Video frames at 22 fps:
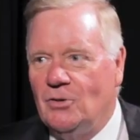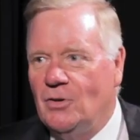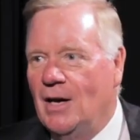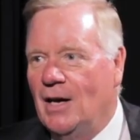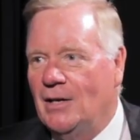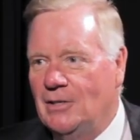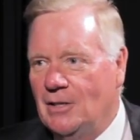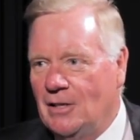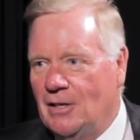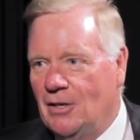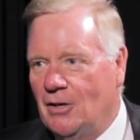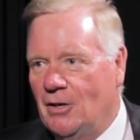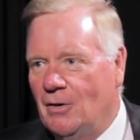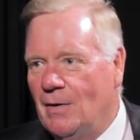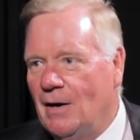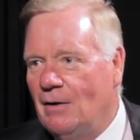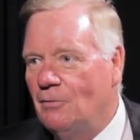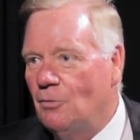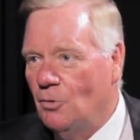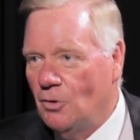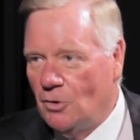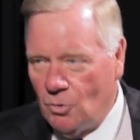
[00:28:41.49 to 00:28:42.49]
you got to carry
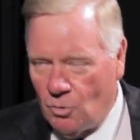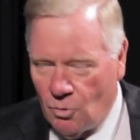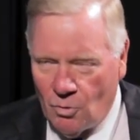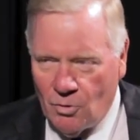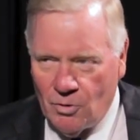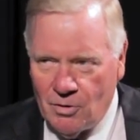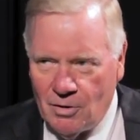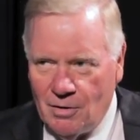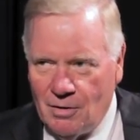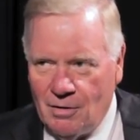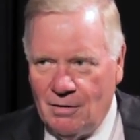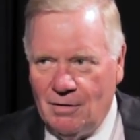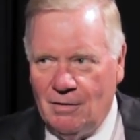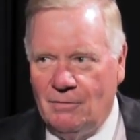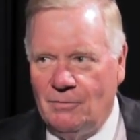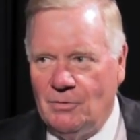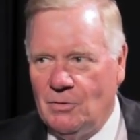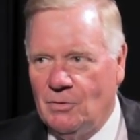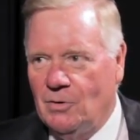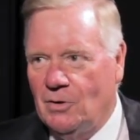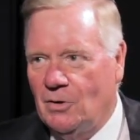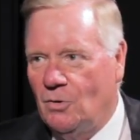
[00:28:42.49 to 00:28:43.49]
around for a quarter if
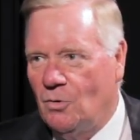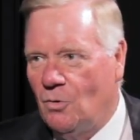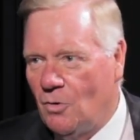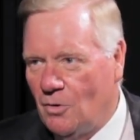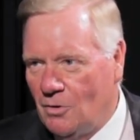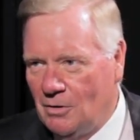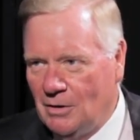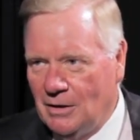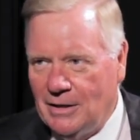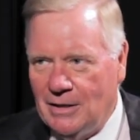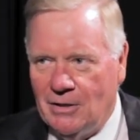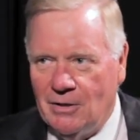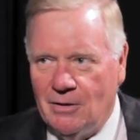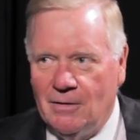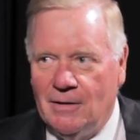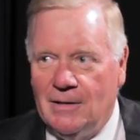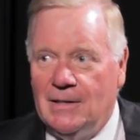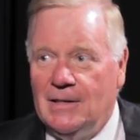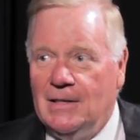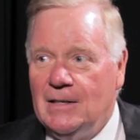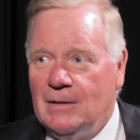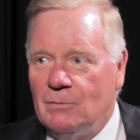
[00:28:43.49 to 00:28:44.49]
you were the quarter leader.
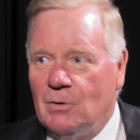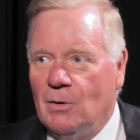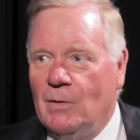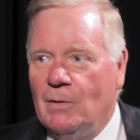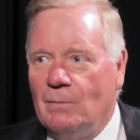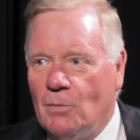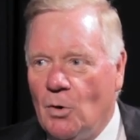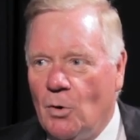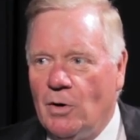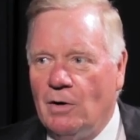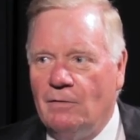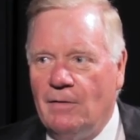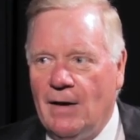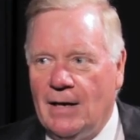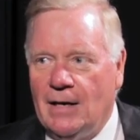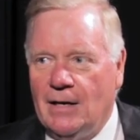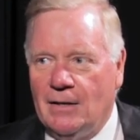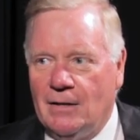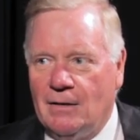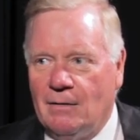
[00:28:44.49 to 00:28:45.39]
But we motivated